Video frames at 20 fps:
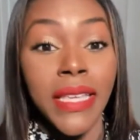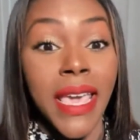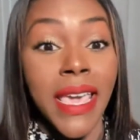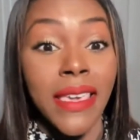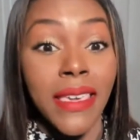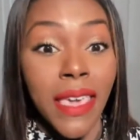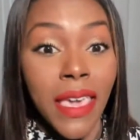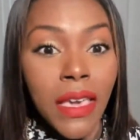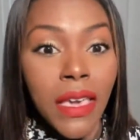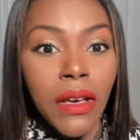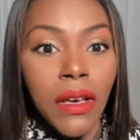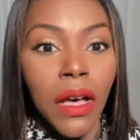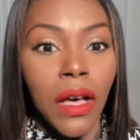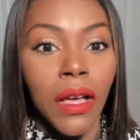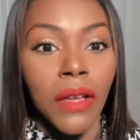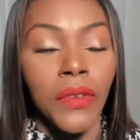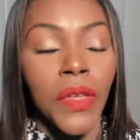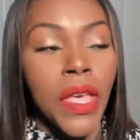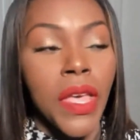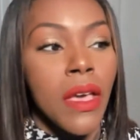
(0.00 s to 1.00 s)
And
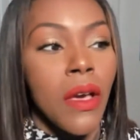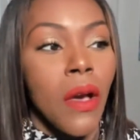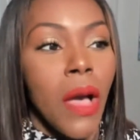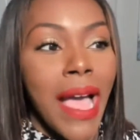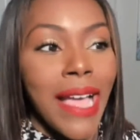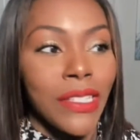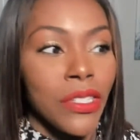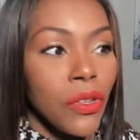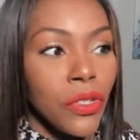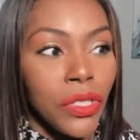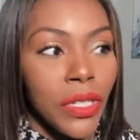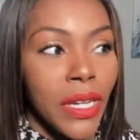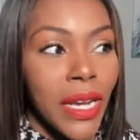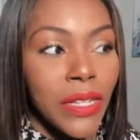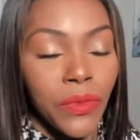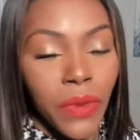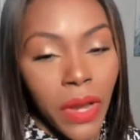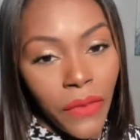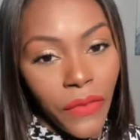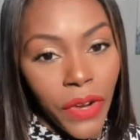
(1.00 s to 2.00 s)
Kikoff, I told you guys
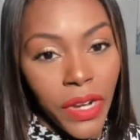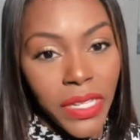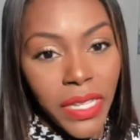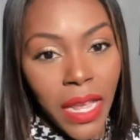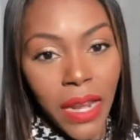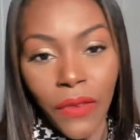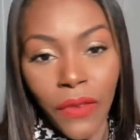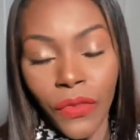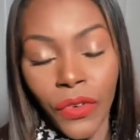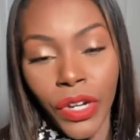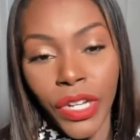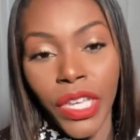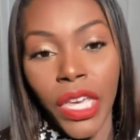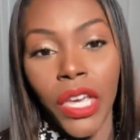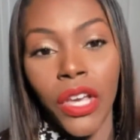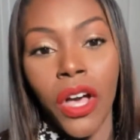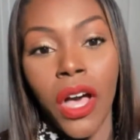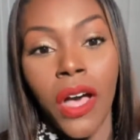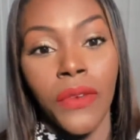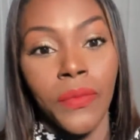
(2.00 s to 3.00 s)
when I first signed up for
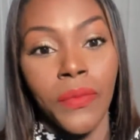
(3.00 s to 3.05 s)
Kikoff,